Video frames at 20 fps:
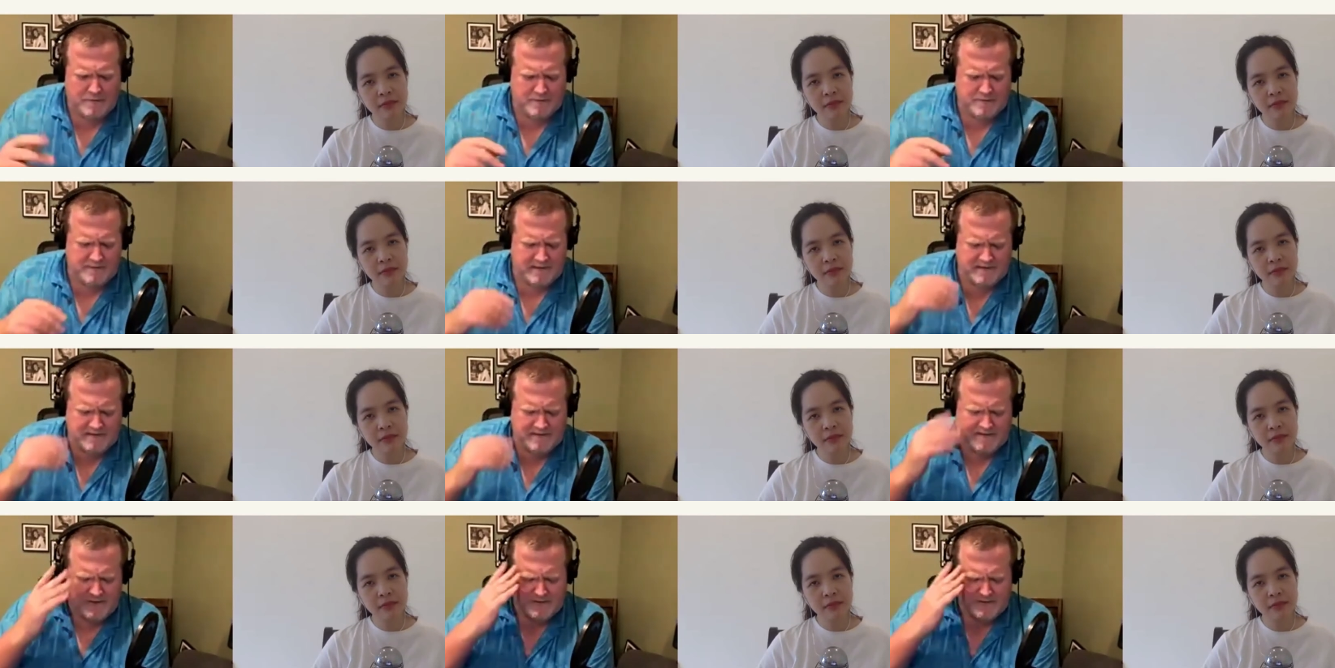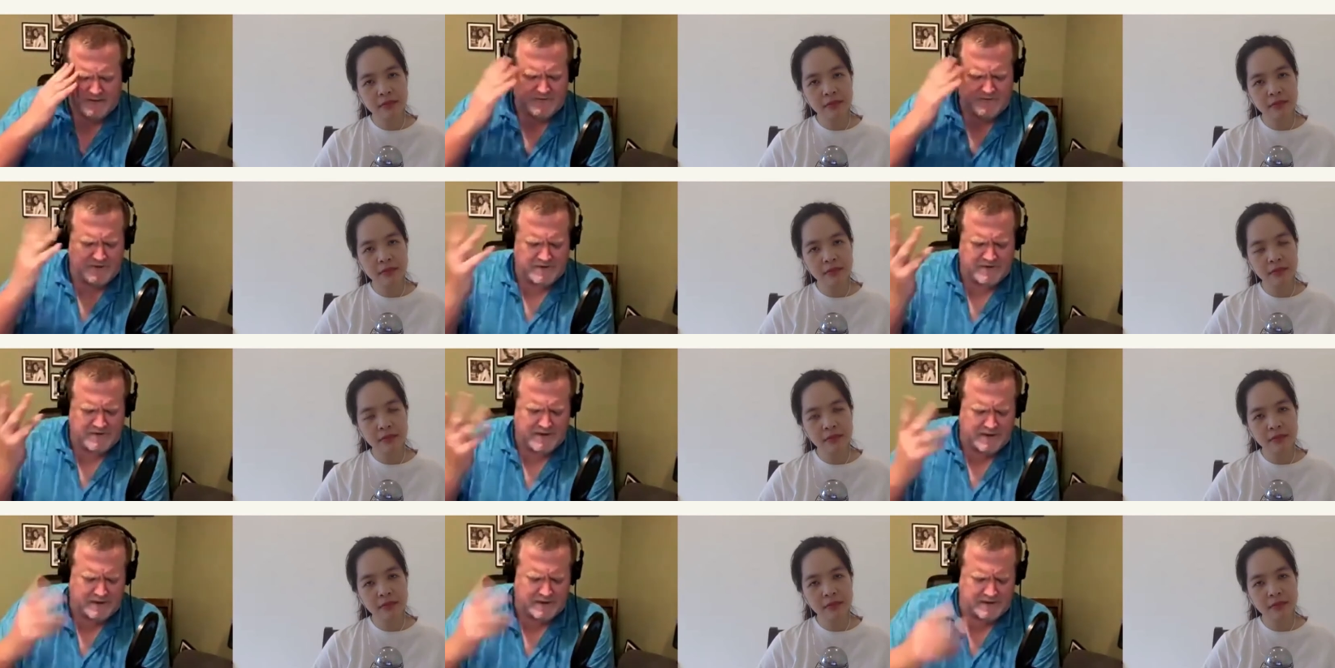Speaker 1: That was the first
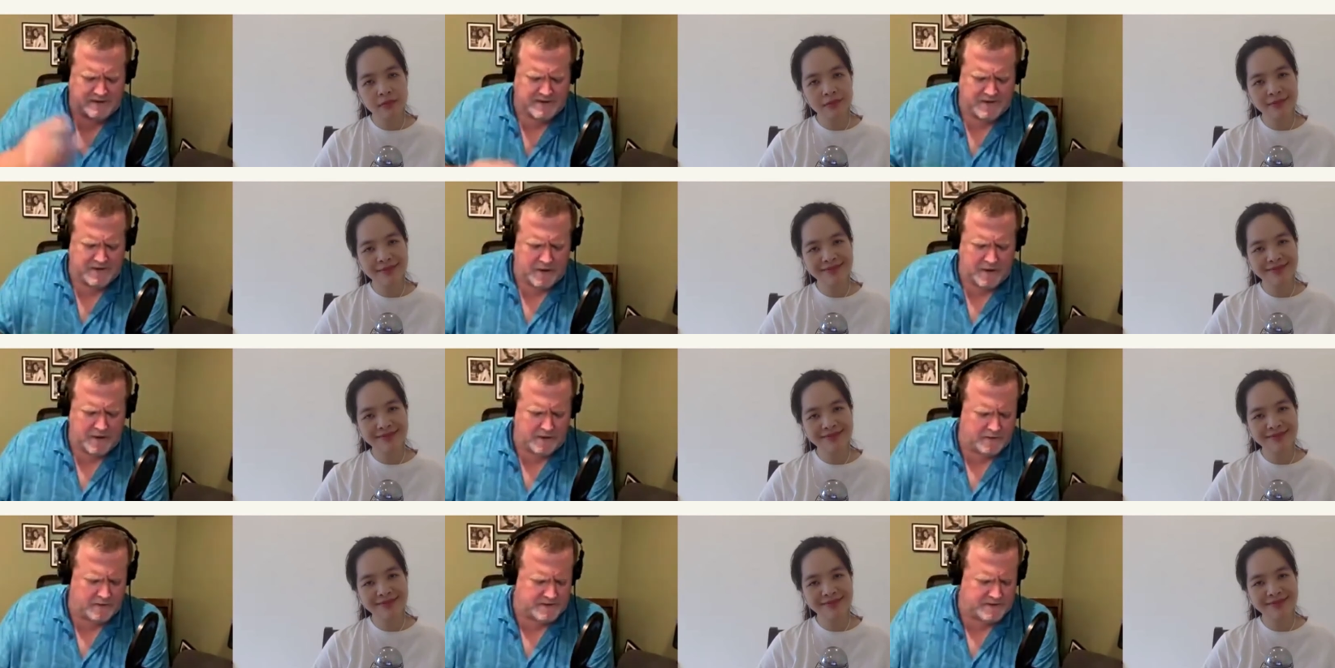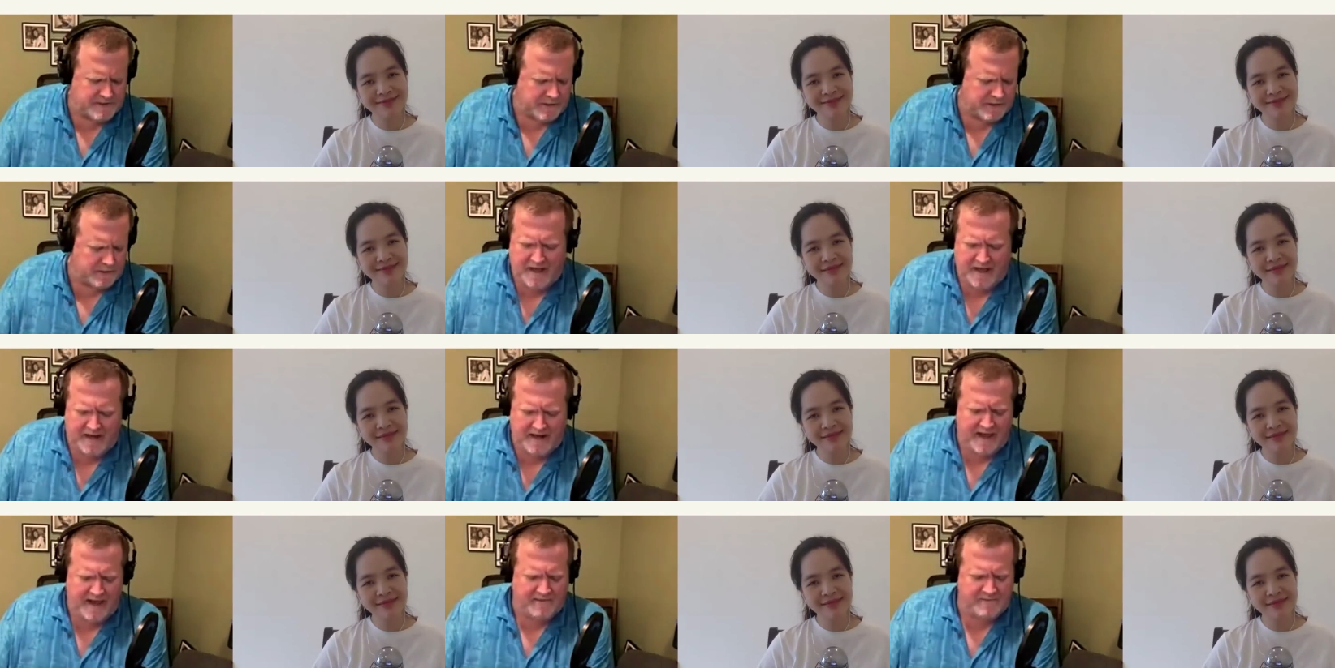thing I just thought. I was like,
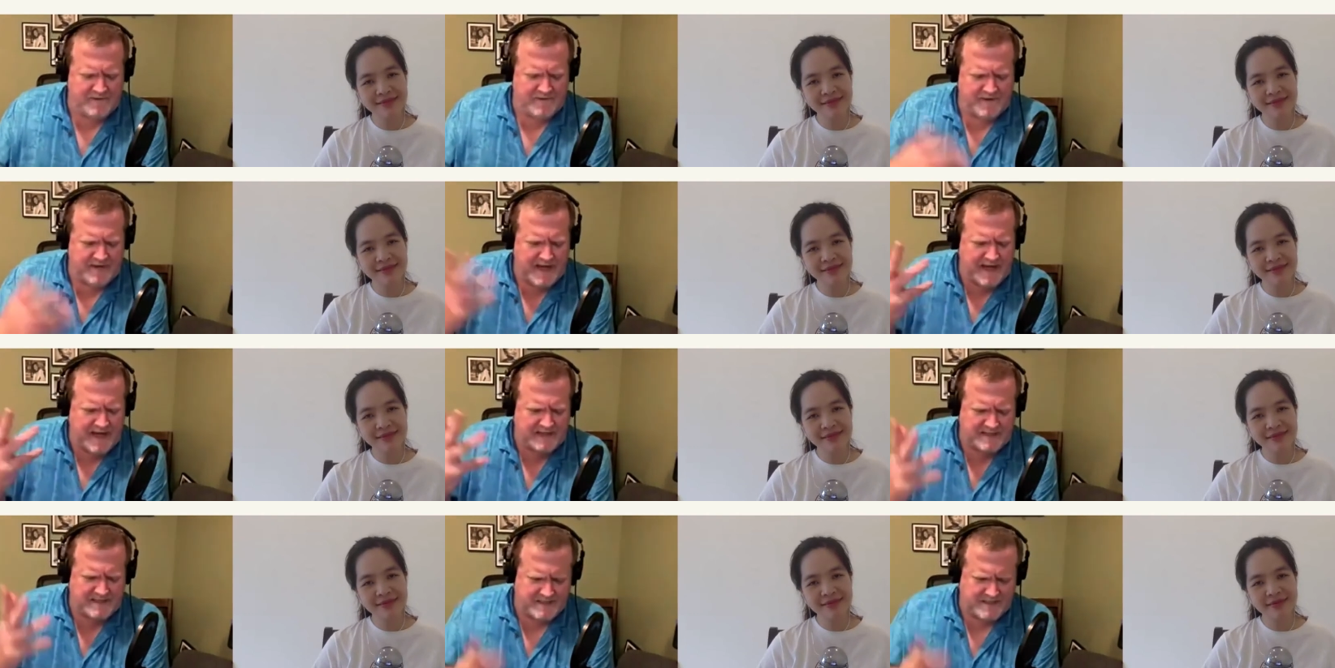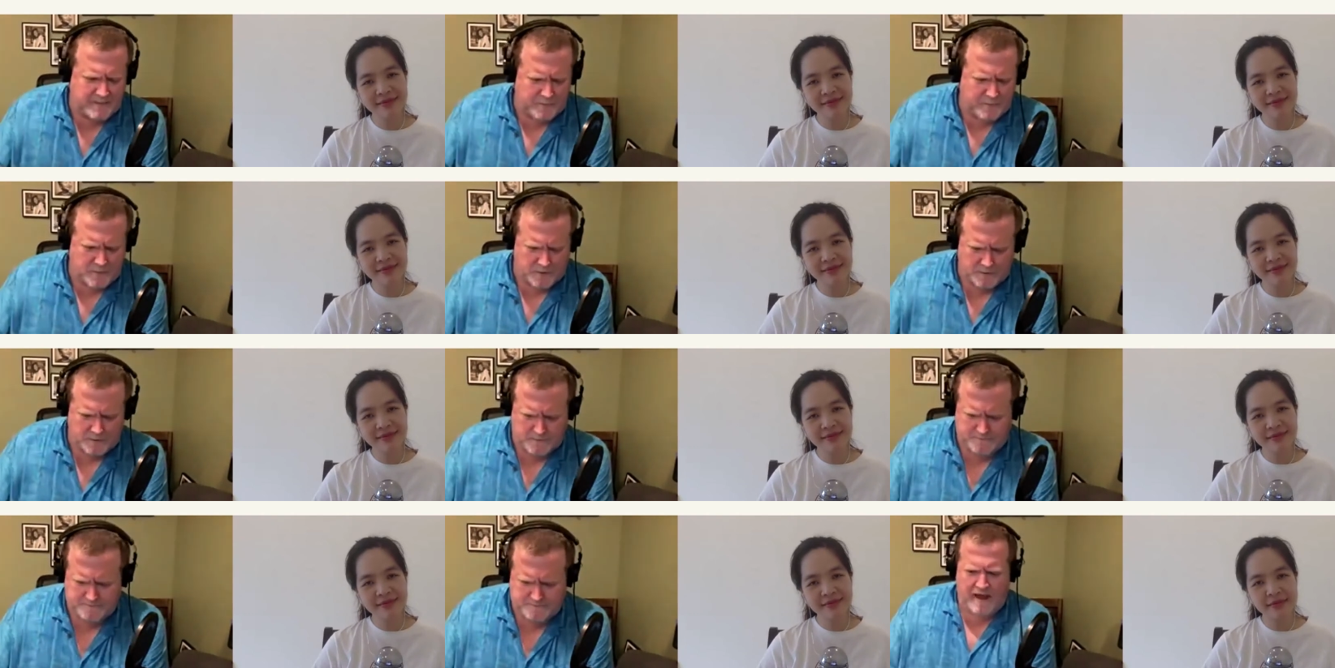and everything had a symbol.
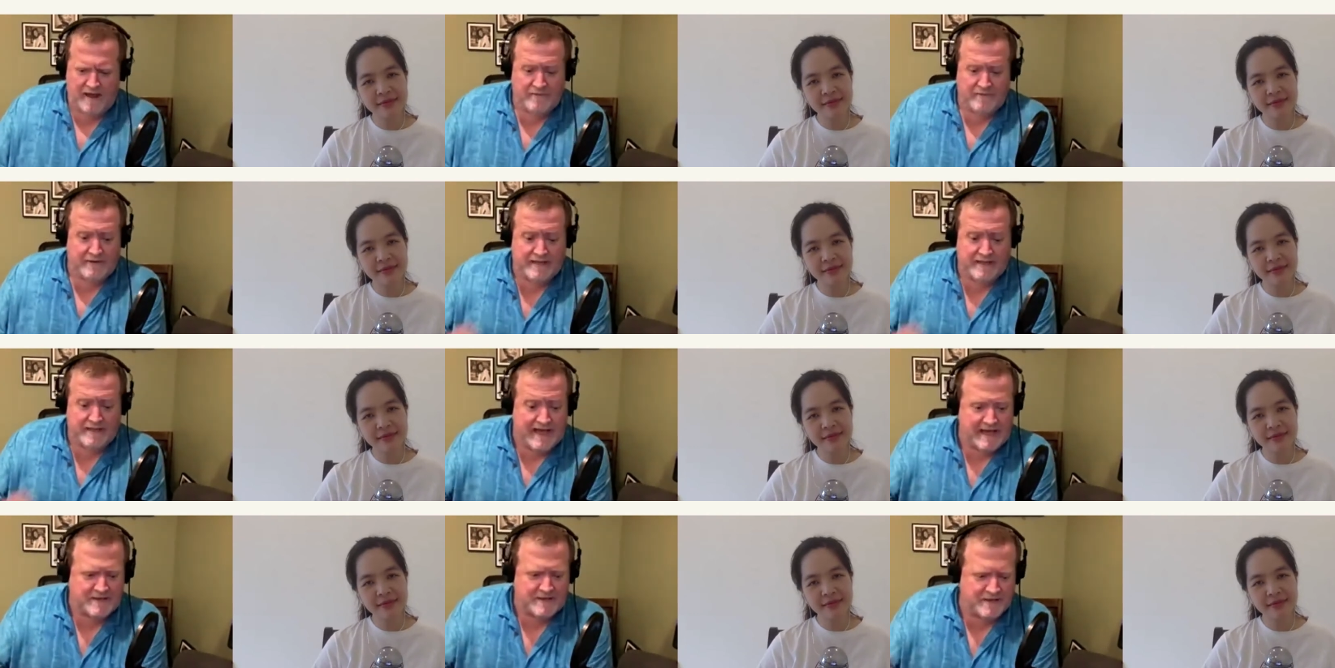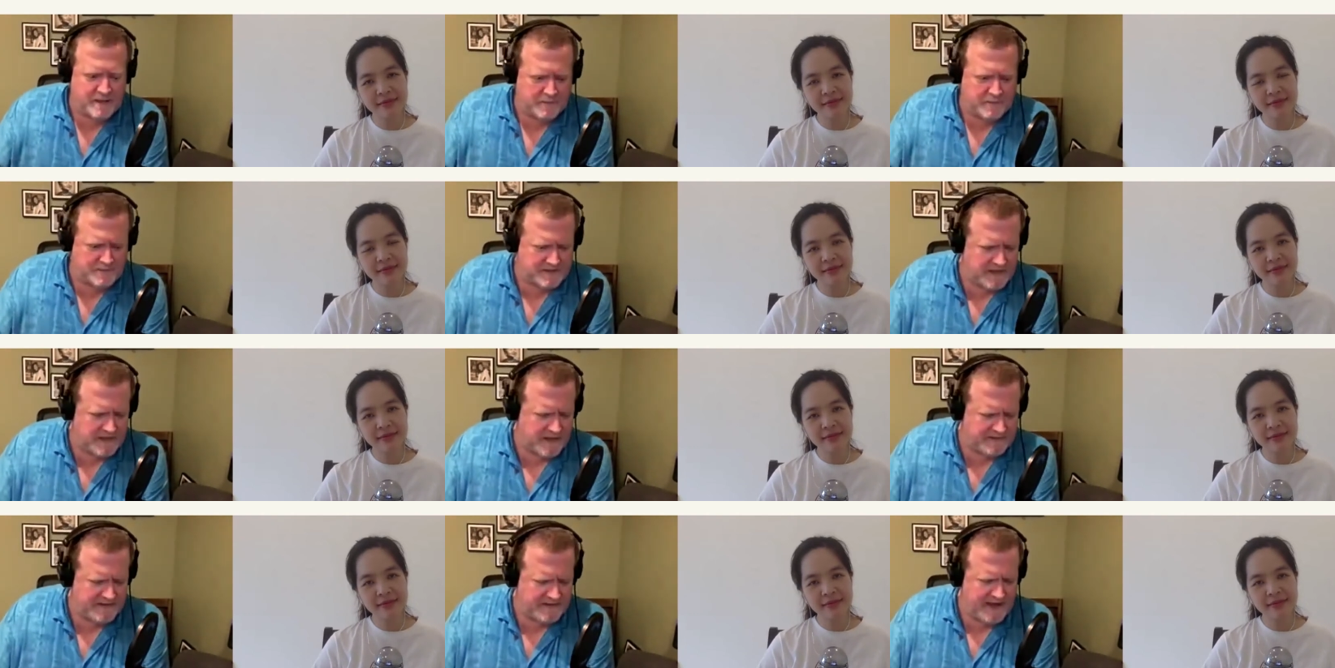Every guest comes
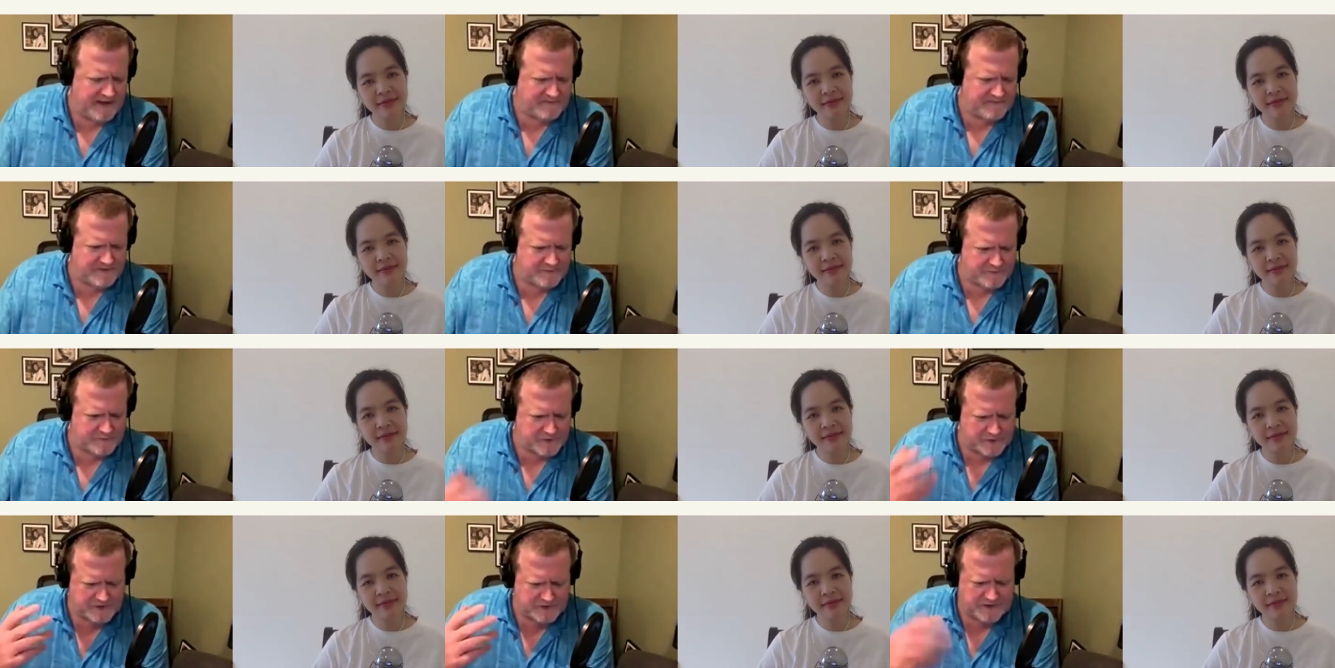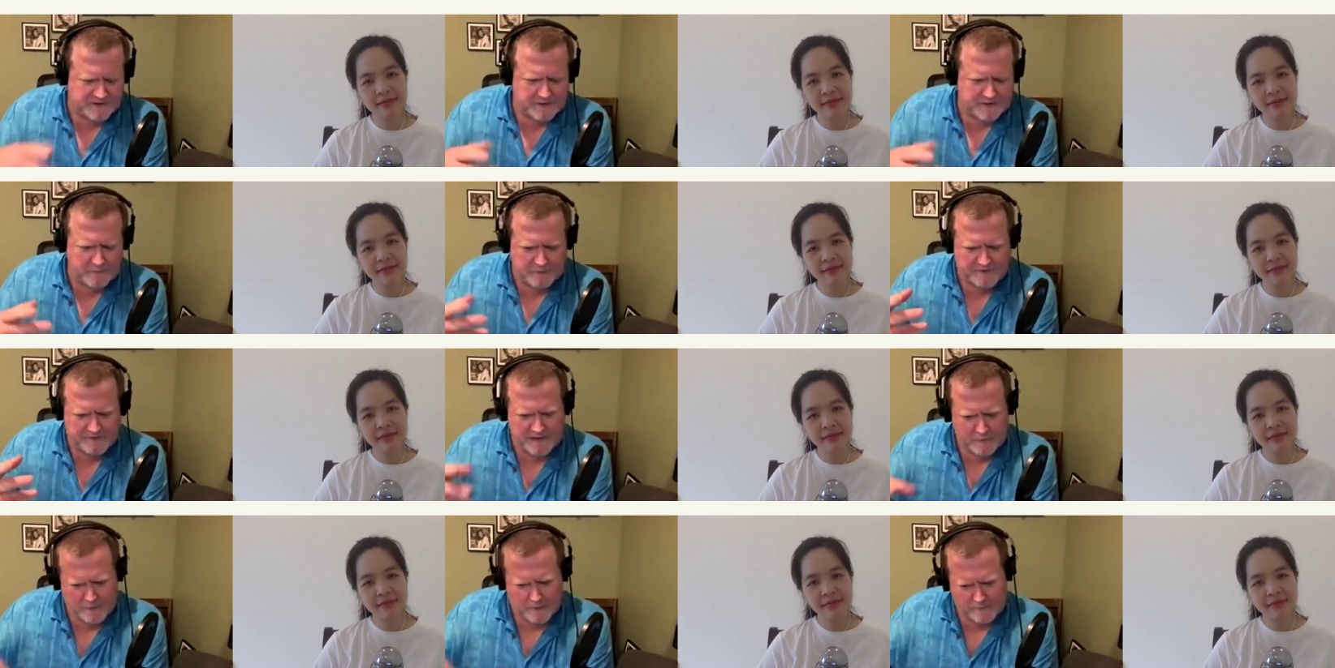on, they have some sort of symbol
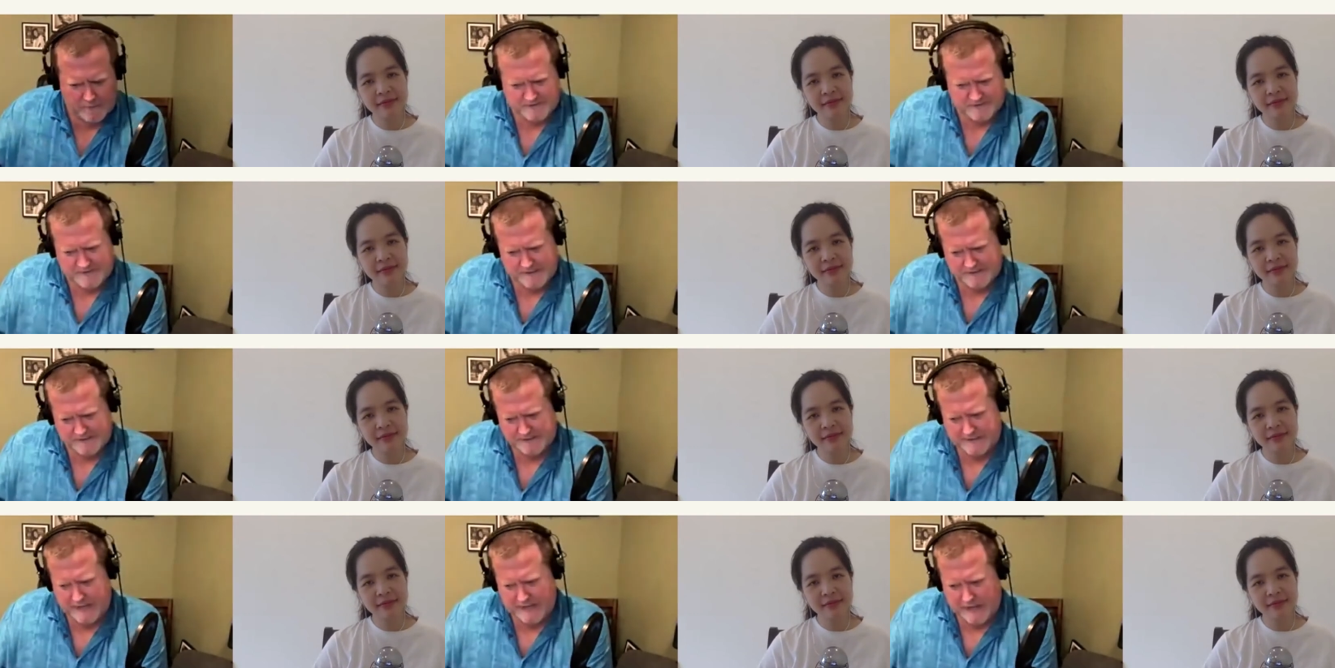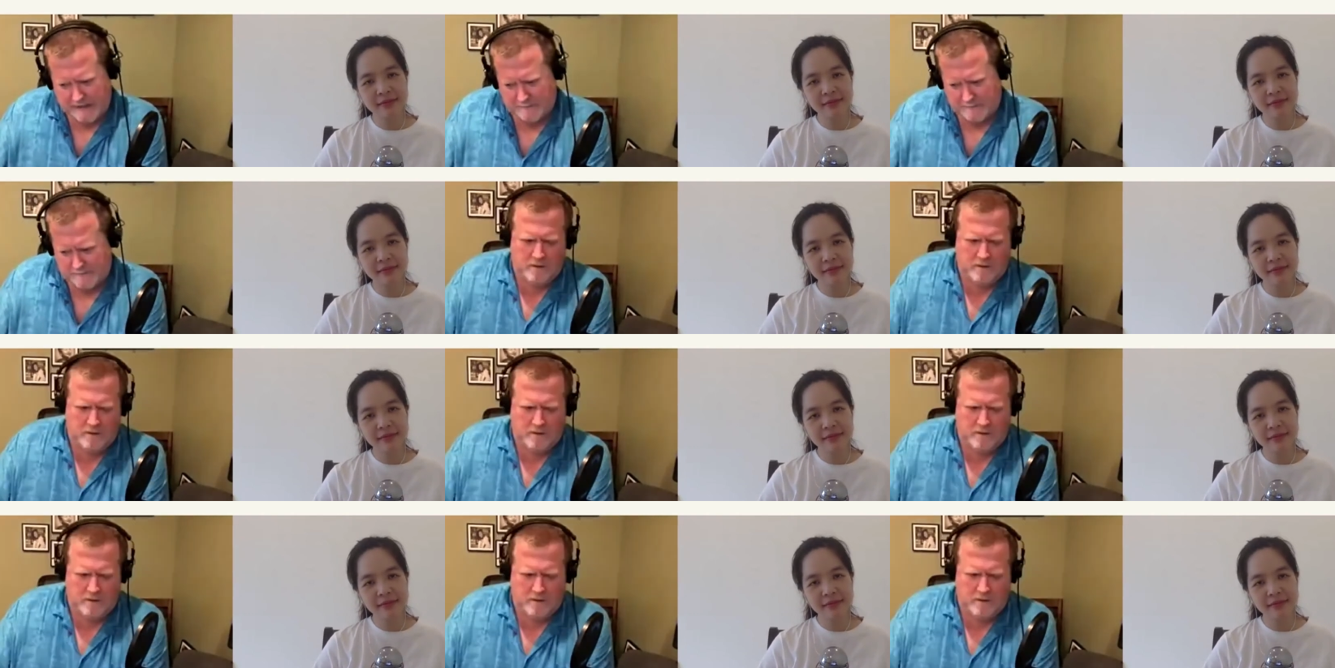that represents them.